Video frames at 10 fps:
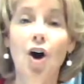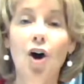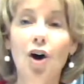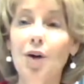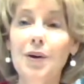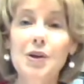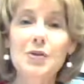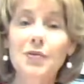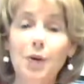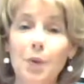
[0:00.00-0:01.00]
R is
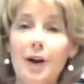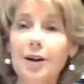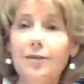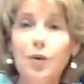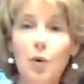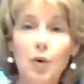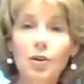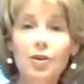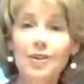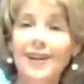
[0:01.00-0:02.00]
for red, of
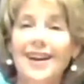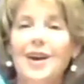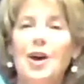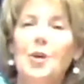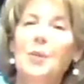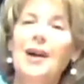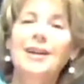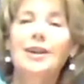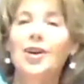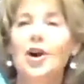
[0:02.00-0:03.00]
course. Red
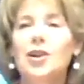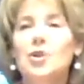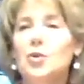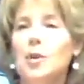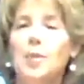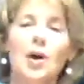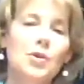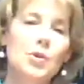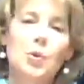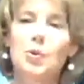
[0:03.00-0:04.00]
can conjure up all
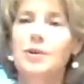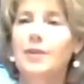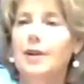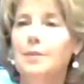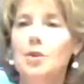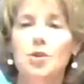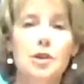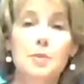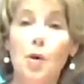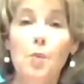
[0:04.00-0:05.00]
sorts of
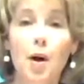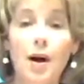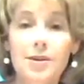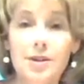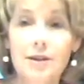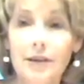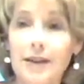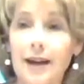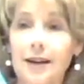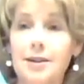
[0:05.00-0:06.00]
images, both positive and
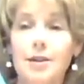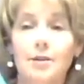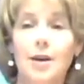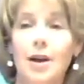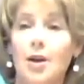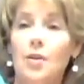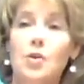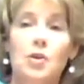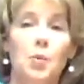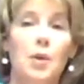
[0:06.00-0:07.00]
negative.
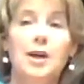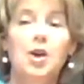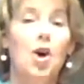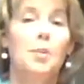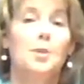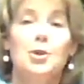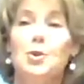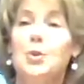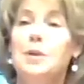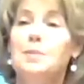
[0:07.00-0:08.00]
There's a red carpet
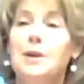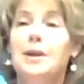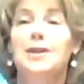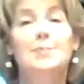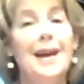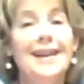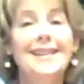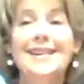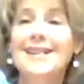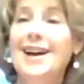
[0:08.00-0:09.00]
treatment,
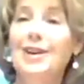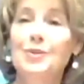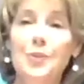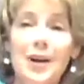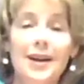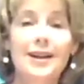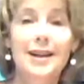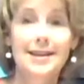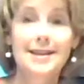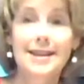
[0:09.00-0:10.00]
paint the town red,
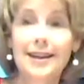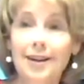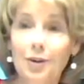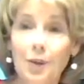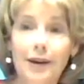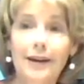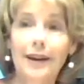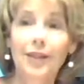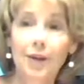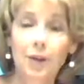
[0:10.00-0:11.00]
seeing red
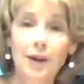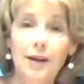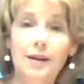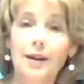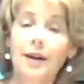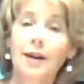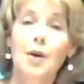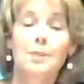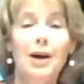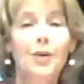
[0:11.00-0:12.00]
in the red.
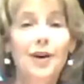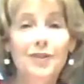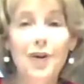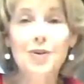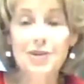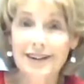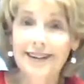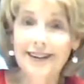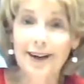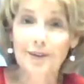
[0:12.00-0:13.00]
My grandfather's
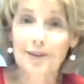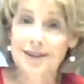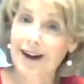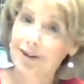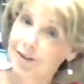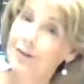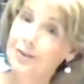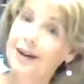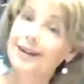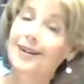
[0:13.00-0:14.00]
nickname was actually
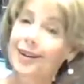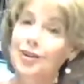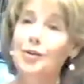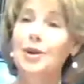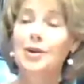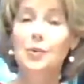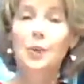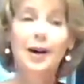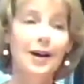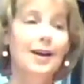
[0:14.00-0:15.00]
Red. Can you guess
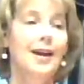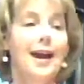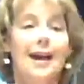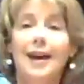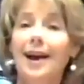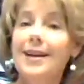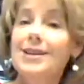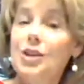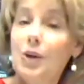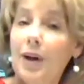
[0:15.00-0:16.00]
why? And I
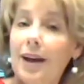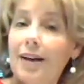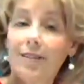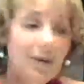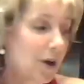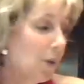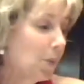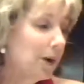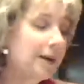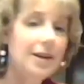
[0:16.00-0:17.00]
still have
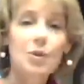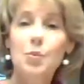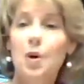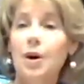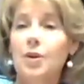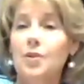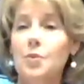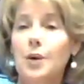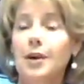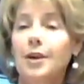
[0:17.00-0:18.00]
one of his
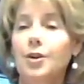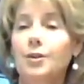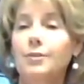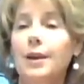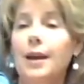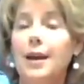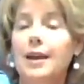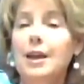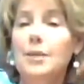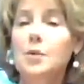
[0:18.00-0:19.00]
rockers right here. And
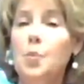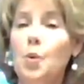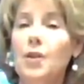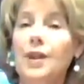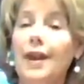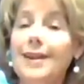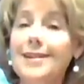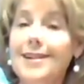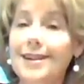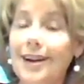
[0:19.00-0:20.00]
he was born in the
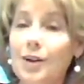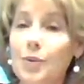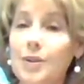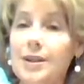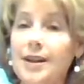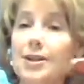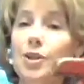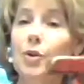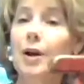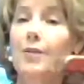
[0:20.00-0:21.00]
1800s, and I
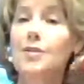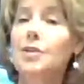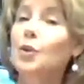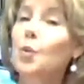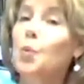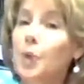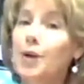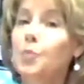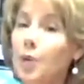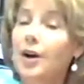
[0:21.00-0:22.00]
still have his little
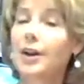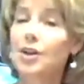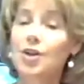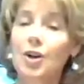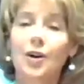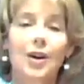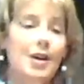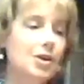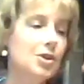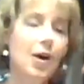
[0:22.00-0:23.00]
red rocking chair.
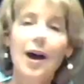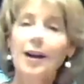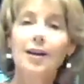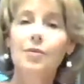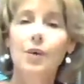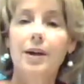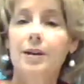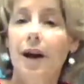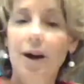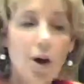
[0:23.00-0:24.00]
So I love red.
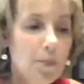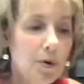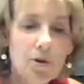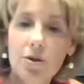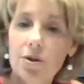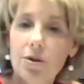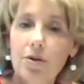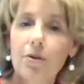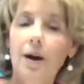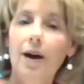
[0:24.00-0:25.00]
I hope you do
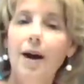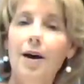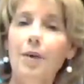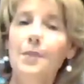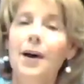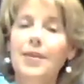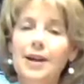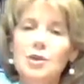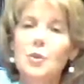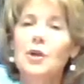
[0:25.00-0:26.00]
too. I think
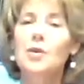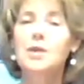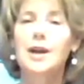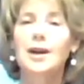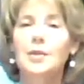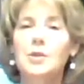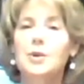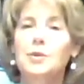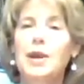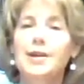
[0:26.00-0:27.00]
it's one of those colors
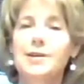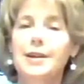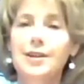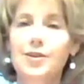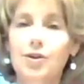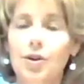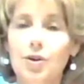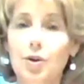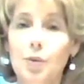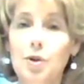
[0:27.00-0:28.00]
that when you ask a
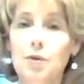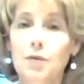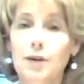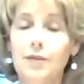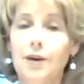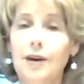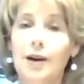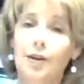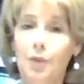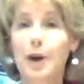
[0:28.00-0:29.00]
kindergartner, what's your favorite
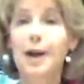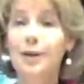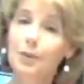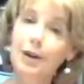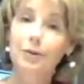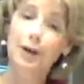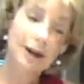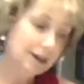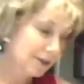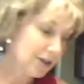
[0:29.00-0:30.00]
color? Red, red,
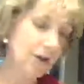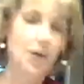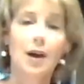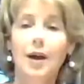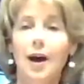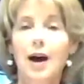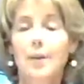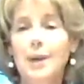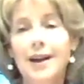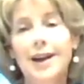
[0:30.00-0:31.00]
red. So
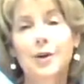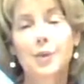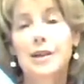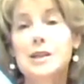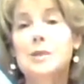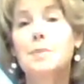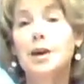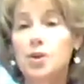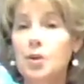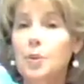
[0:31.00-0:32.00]
I like red,
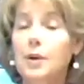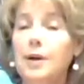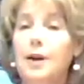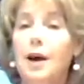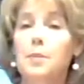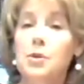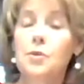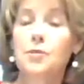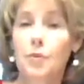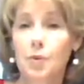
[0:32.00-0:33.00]
especially when it comes to
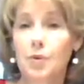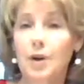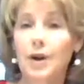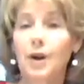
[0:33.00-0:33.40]
food.